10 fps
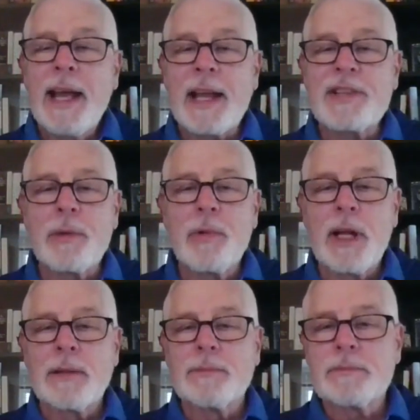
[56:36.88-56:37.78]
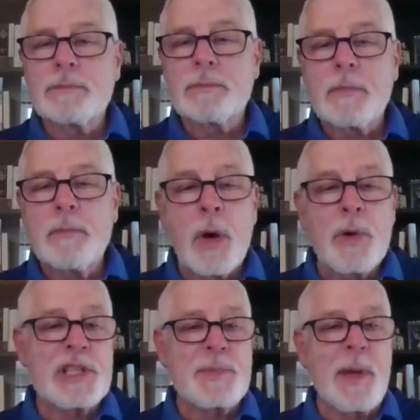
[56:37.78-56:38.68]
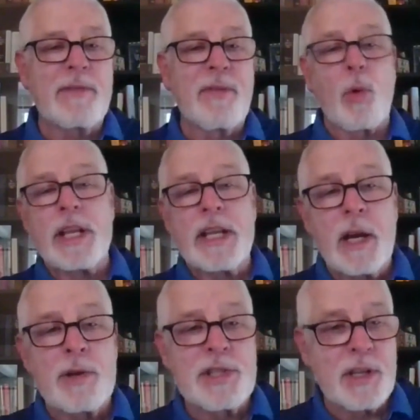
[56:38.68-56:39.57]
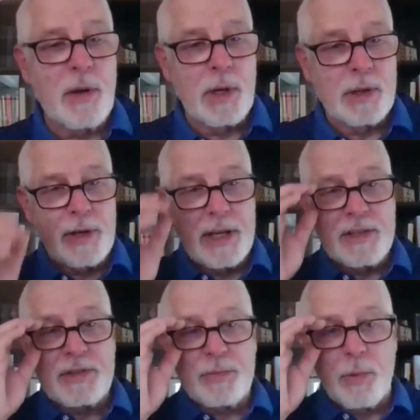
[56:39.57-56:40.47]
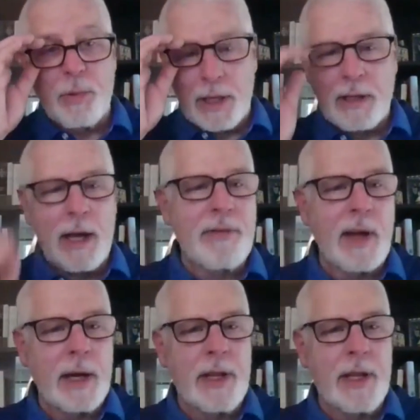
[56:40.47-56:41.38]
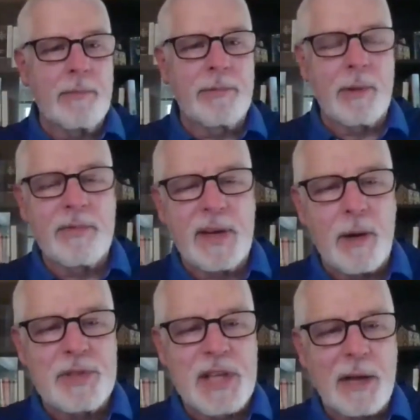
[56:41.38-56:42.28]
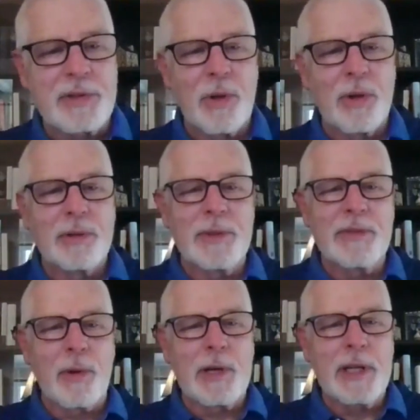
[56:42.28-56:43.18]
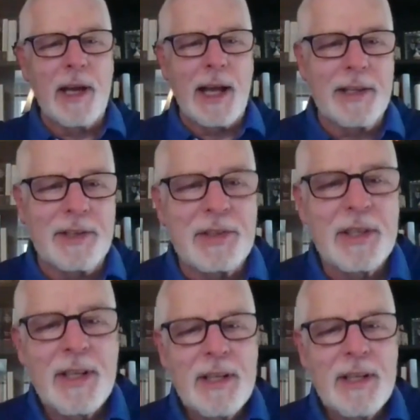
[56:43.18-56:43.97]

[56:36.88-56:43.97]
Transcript: And I said, well, Moses spent 40 years in the wilderness when God fired him from Pharaoh's household before he got his.